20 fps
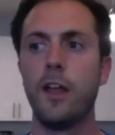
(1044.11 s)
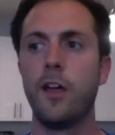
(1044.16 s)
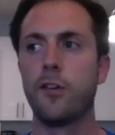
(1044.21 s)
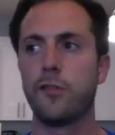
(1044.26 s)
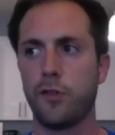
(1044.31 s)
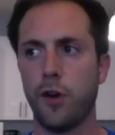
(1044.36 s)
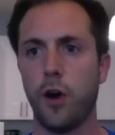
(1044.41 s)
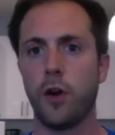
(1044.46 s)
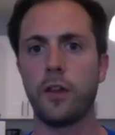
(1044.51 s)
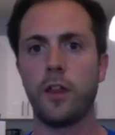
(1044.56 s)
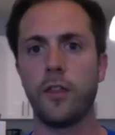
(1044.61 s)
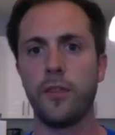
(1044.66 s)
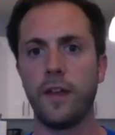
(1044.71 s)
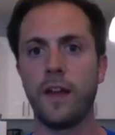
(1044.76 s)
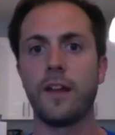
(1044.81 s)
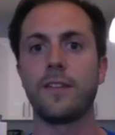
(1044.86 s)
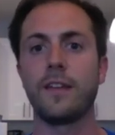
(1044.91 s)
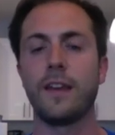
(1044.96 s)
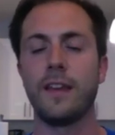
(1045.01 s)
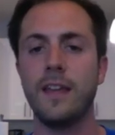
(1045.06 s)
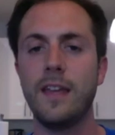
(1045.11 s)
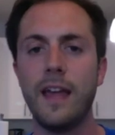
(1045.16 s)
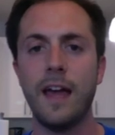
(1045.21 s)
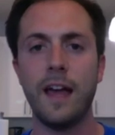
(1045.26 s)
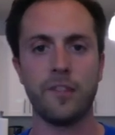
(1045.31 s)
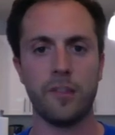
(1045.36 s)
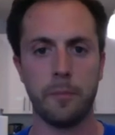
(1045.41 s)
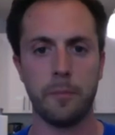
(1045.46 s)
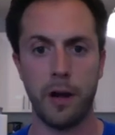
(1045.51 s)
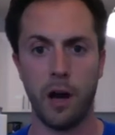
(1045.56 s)
Charlie thinks that he
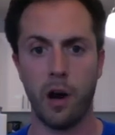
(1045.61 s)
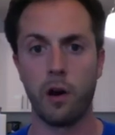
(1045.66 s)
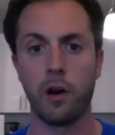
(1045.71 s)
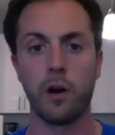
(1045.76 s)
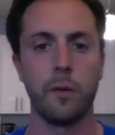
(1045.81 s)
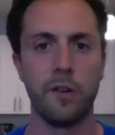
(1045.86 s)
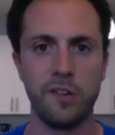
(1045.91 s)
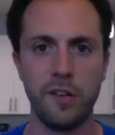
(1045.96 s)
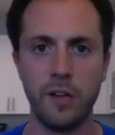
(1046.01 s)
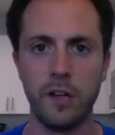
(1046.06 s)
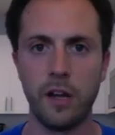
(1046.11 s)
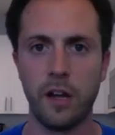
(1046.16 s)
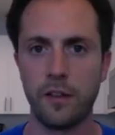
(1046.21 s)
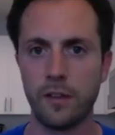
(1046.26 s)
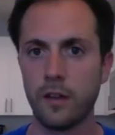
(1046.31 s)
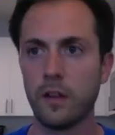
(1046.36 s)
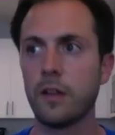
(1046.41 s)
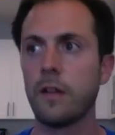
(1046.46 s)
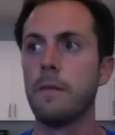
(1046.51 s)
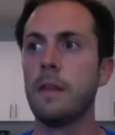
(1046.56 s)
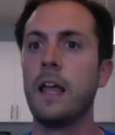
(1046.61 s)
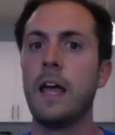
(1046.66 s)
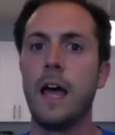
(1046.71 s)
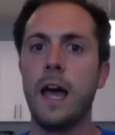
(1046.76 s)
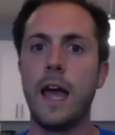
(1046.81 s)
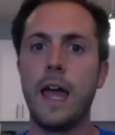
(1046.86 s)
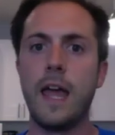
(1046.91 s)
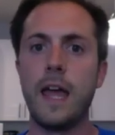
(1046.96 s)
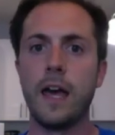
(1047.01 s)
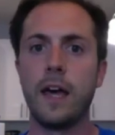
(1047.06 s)
has the power, which he doesn't,
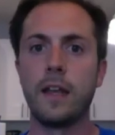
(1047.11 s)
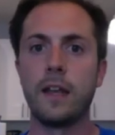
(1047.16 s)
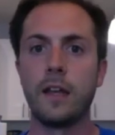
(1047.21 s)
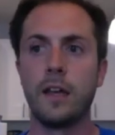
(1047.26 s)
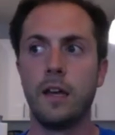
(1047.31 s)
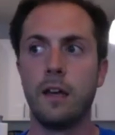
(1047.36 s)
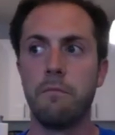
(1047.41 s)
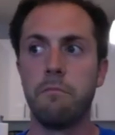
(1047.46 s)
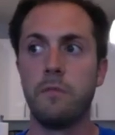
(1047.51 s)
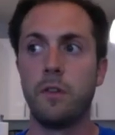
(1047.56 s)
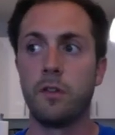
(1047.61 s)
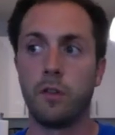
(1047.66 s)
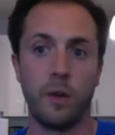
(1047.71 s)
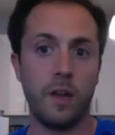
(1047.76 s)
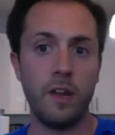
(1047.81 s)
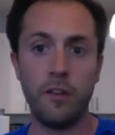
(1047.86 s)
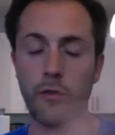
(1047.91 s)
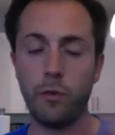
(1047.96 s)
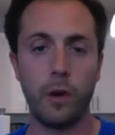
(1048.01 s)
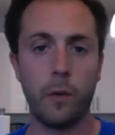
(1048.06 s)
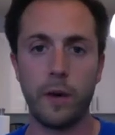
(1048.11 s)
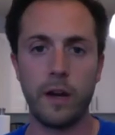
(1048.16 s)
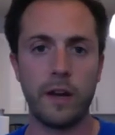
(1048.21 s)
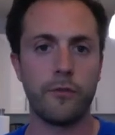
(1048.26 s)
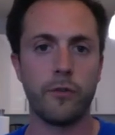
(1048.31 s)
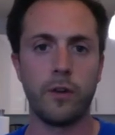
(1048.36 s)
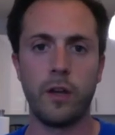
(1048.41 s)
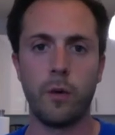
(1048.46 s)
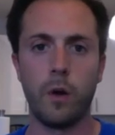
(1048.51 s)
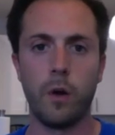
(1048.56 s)
and so he's doing whatever
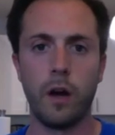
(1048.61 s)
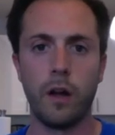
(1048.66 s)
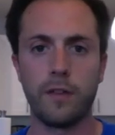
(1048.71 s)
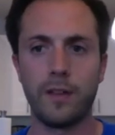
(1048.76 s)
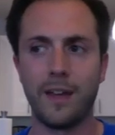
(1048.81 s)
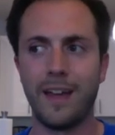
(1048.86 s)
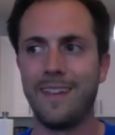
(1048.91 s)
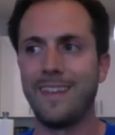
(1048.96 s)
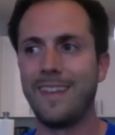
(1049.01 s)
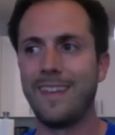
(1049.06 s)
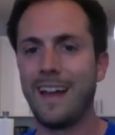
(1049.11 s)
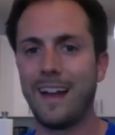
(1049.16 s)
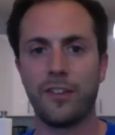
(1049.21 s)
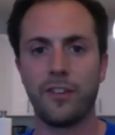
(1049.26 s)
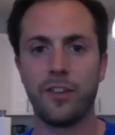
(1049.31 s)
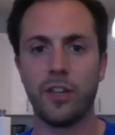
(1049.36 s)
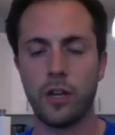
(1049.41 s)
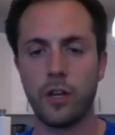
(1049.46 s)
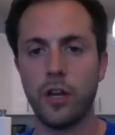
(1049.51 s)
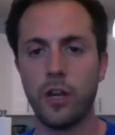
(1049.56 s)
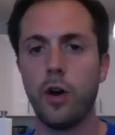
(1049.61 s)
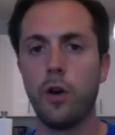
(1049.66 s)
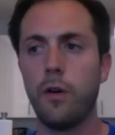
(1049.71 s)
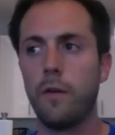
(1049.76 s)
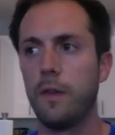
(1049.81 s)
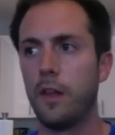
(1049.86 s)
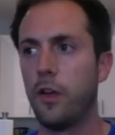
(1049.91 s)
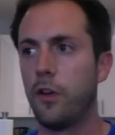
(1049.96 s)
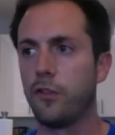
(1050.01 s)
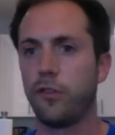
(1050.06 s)
he wants. And next thing you know,
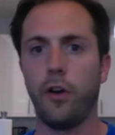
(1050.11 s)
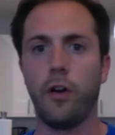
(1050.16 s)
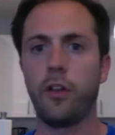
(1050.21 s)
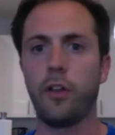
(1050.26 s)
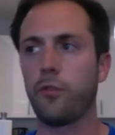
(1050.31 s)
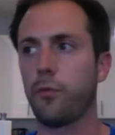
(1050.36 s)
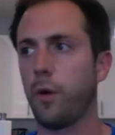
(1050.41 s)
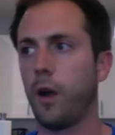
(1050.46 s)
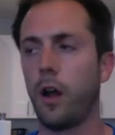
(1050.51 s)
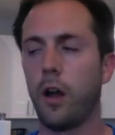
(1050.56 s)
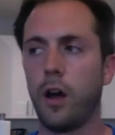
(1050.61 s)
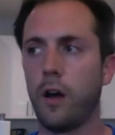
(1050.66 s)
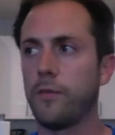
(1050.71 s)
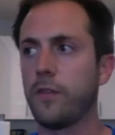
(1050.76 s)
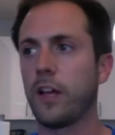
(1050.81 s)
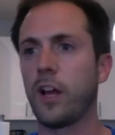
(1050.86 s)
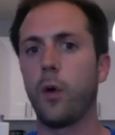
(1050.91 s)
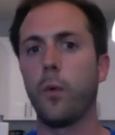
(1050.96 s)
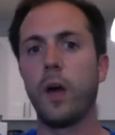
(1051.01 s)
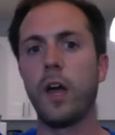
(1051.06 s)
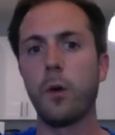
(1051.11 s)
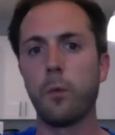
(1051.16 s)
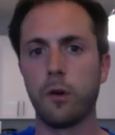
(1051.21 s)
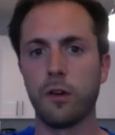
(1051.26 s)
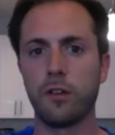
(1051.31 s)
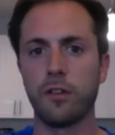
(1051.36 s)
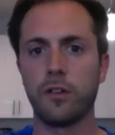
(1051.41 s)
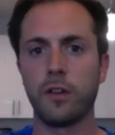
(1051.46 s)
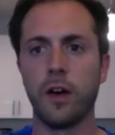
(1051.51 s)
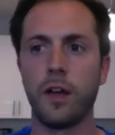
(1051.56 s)
Charlie's running off like a
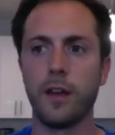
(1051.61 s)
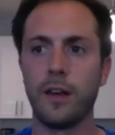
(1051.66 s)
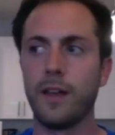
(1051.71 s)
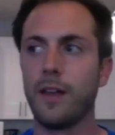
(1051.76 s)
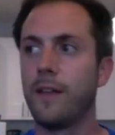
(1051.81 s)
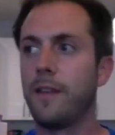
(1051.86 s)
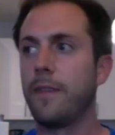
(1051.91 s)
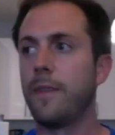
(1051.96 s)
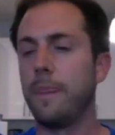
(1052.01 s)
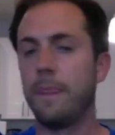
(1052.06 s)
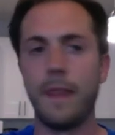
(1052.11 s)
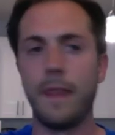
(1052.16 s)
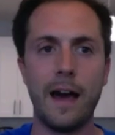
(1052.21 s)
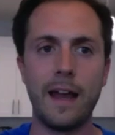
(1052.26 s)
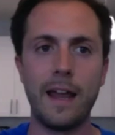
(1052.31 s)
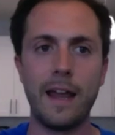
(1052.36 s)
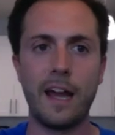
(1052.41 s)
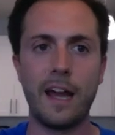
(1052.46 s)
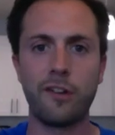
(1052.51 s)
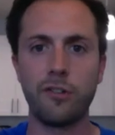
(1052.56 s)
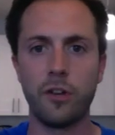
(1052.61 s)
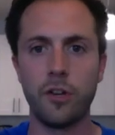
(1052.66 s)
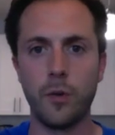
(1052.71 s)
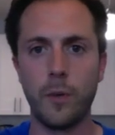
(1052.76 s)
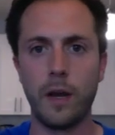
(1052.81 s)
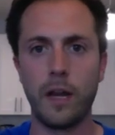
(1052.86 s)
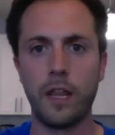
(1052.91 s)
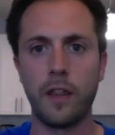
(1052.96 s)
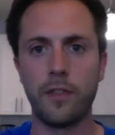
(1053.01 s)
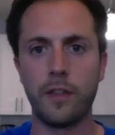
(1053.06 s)
wayward son, not actually
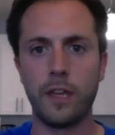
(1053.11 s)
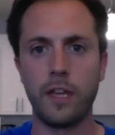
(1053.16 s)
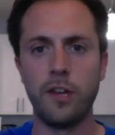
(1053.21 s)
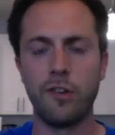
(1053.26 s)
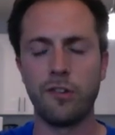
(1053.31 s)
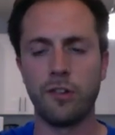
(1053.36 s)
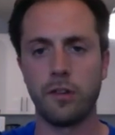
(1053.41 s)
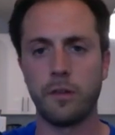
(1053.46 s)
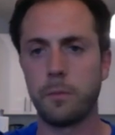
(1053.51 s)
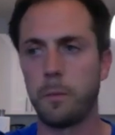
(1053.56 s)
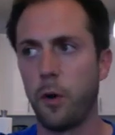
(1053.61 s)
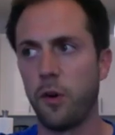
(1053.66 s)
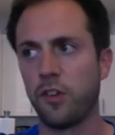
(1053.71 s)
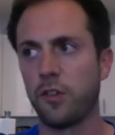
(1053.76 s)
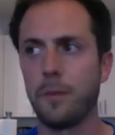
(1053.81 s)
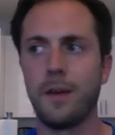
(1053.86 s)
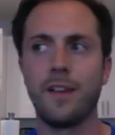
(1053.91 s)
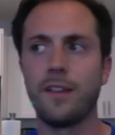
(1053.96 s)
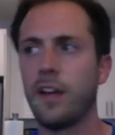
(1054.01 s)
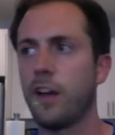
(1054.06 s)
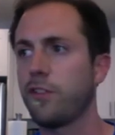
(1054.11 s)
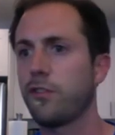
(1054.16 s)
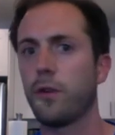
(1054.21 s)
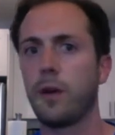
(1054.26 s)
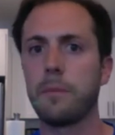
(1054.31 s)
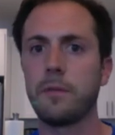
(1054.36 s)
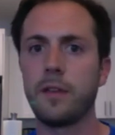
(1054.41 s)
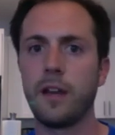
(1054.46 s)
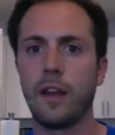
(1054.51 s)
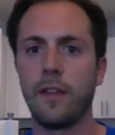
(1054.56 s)
doing anything he's supposed to be. He's not showing
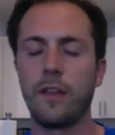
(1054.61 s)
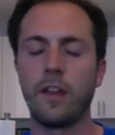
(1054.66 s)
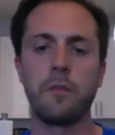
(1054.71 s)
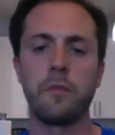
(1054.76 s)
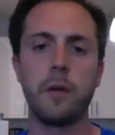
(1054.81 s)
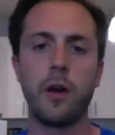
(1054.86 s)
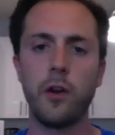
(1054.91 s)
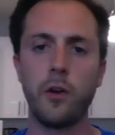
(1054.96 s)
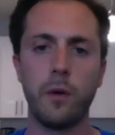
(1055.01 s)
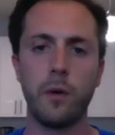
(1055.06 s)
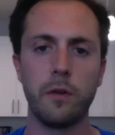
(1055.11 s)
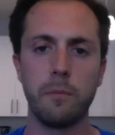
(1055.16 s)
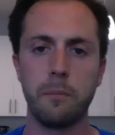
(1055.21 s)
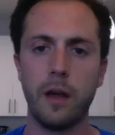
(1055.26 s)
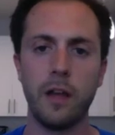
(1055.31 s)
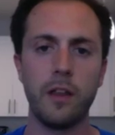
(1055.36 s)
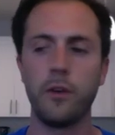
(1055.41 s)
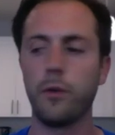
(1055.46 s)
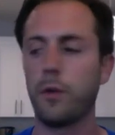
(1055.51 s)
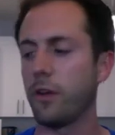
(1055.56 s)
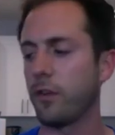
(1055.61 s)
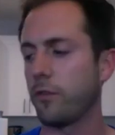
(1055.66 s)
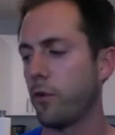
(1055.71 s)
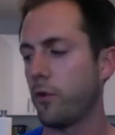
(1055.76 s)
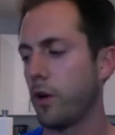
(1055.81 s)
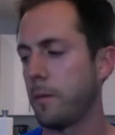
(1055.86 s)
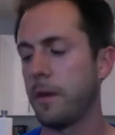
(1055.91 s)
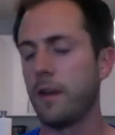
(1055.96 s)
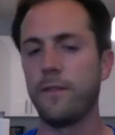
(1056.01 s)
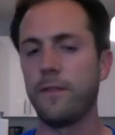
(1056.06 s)
up to anything. He's barely doing his
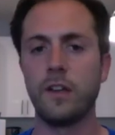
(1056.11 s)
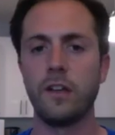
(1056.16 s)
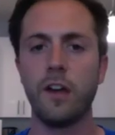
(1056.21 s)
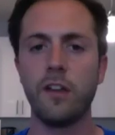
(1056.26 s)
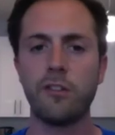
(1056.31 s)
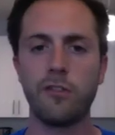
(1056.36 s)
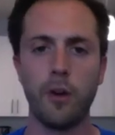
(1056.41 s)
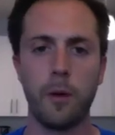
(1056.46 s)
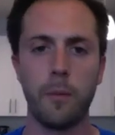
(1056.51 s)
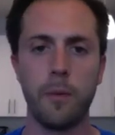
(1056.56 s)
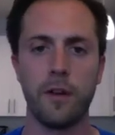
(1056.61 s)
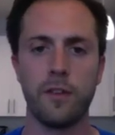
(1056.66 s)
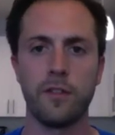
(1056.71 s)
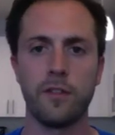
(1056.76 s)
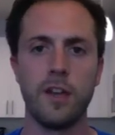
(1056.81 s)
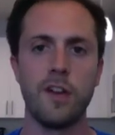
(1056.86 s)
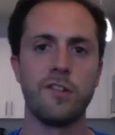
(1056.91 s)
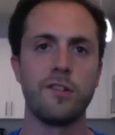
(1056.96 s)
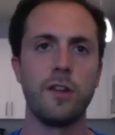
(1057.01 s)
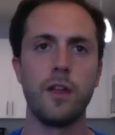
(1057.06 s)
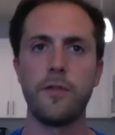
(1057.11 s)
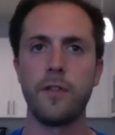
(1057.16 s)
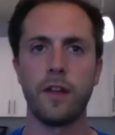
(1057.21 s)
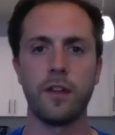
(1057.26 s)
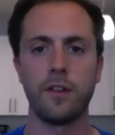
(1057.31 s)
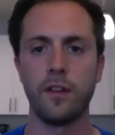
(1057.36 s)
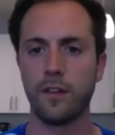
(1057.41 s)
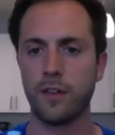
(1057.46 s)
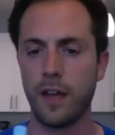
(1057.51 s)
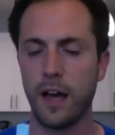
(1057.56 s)
volume, and if he does show a presentation, he thinks
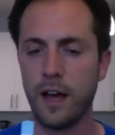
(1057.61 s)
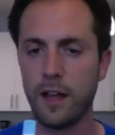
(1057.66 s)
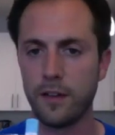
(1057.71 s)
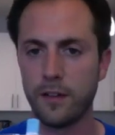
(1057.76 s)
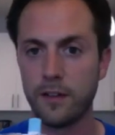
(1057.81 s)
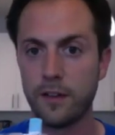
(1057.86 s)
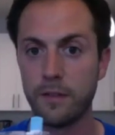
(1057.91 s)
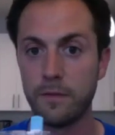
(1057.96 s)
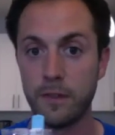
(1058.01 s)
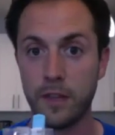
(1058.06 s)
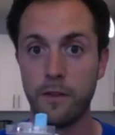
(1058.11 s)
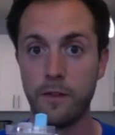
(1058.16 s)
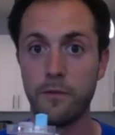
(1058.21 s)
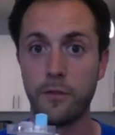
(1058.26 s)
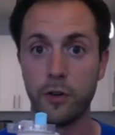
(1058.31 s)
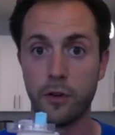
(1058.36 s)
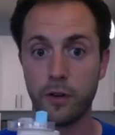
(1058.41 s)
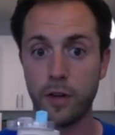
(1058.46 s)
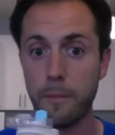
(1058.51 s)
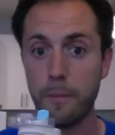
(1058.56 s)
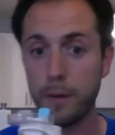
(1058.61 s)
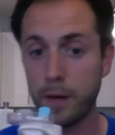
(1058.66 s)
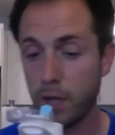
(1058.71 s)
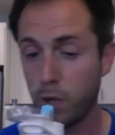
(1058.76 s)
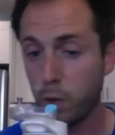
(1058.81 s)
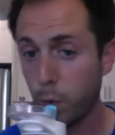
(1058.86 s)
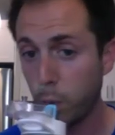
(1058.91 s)
he's God's gift to your company.